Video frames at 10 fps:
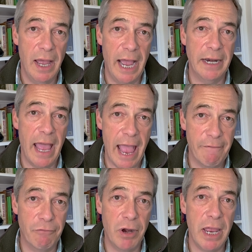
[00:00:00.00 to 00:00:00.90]
and
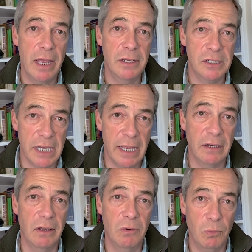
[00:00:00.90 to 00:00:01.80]
every
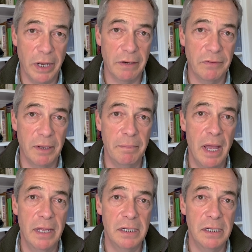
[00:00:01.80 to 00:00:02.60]
single one of them